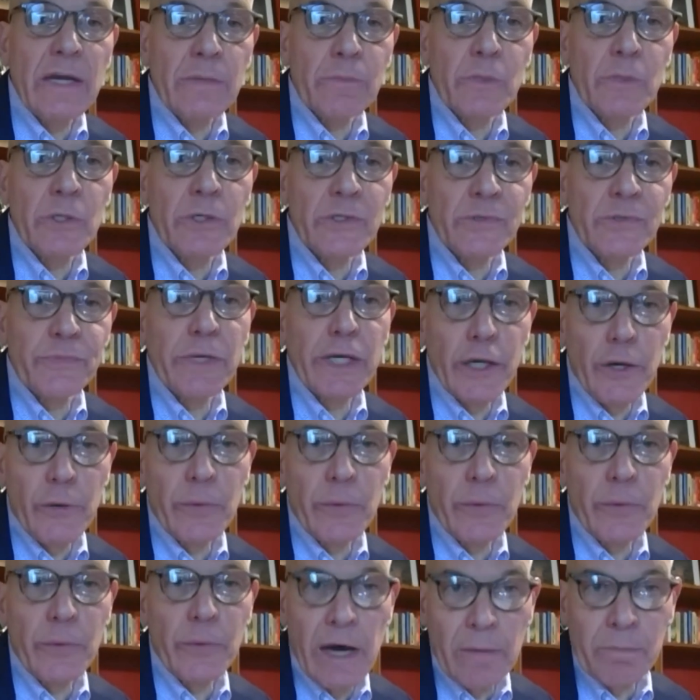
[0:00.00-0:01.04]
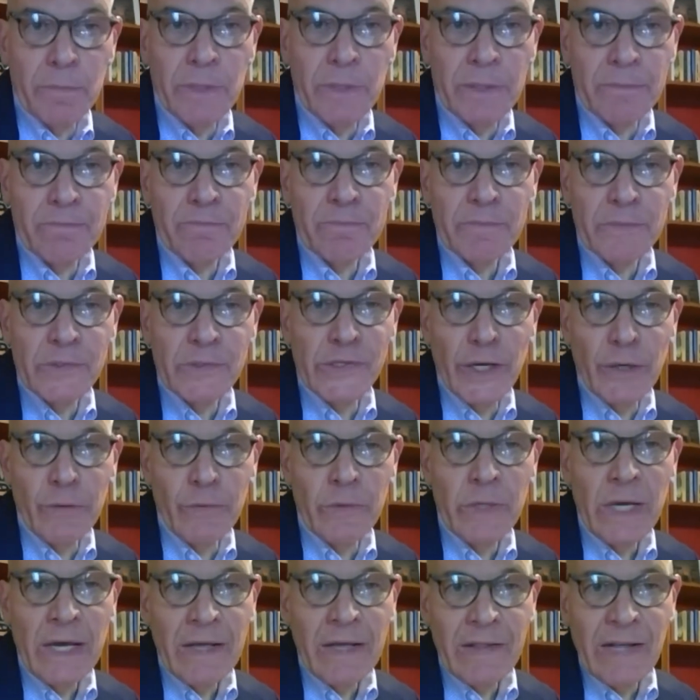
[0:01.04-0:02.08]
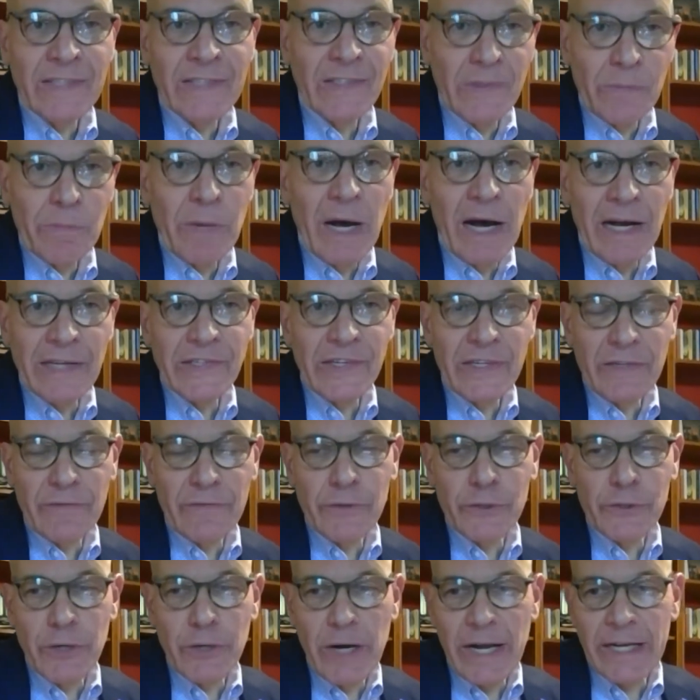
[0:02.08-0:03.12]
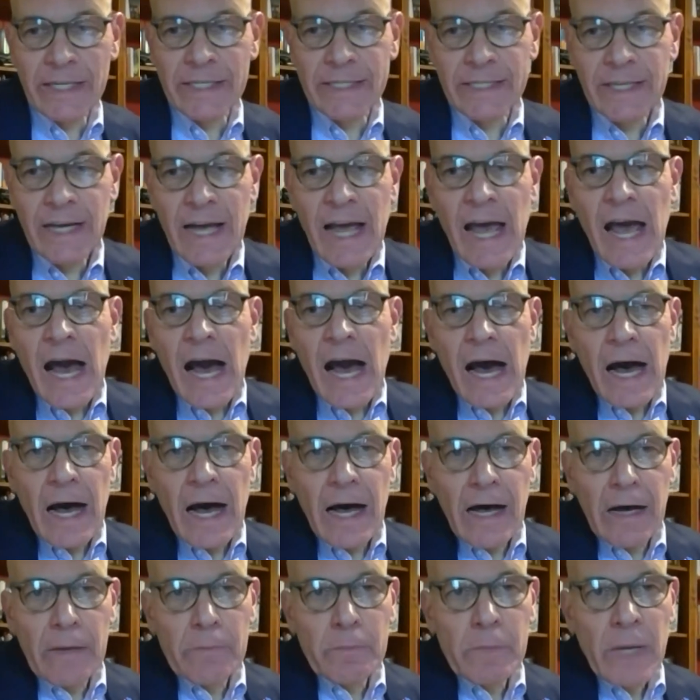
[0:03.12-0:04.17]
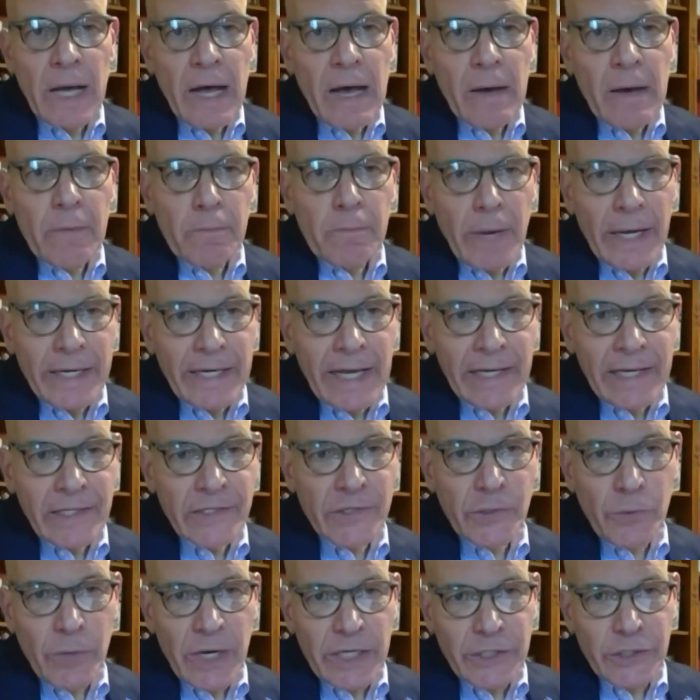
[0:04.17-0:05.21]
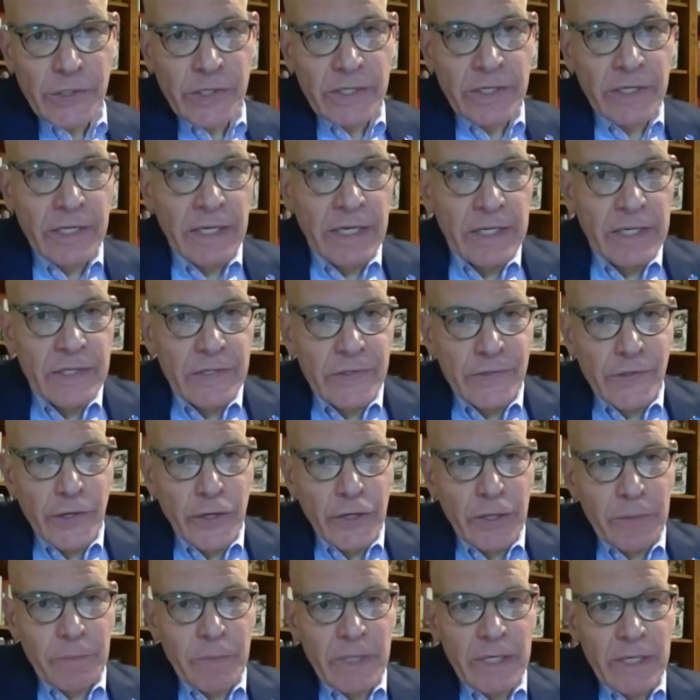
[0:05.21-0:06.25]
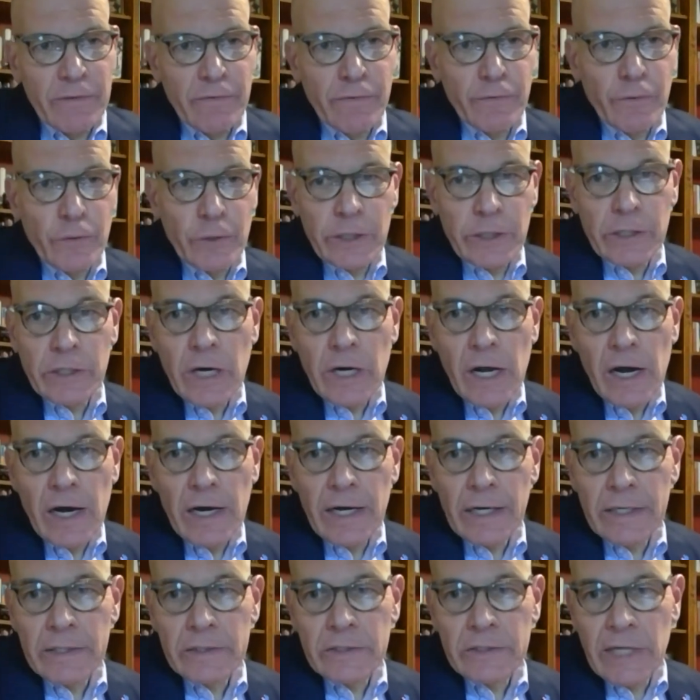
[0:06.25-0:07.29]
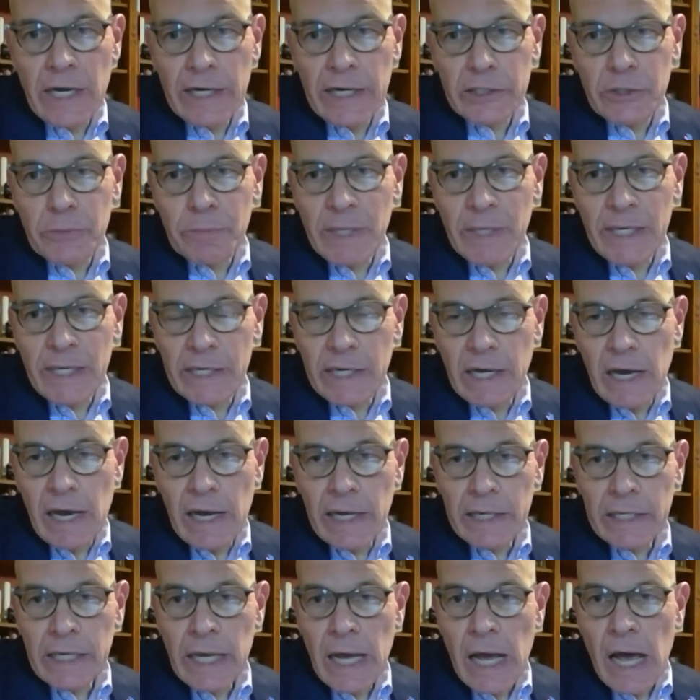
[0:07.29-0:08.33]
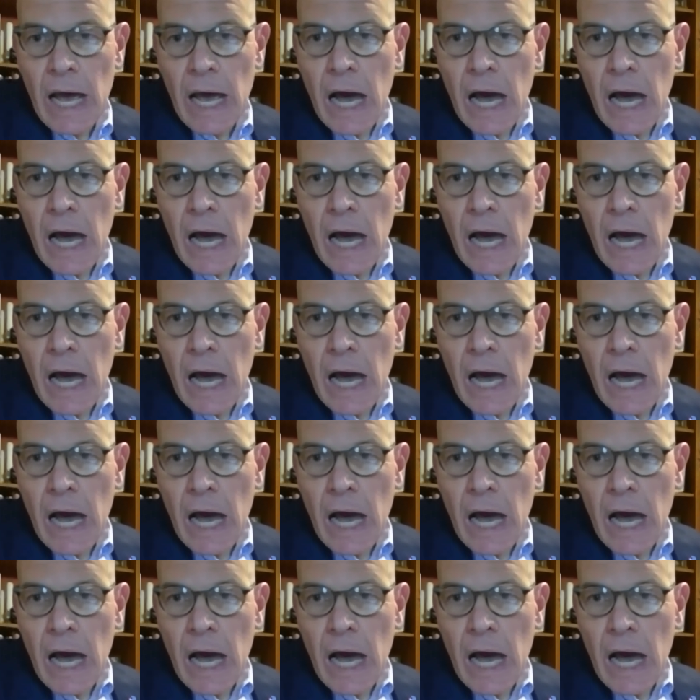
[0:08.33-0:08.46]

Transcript: number has been going up. So that's a positive trend. My next question is going to be for Dr. Peacock.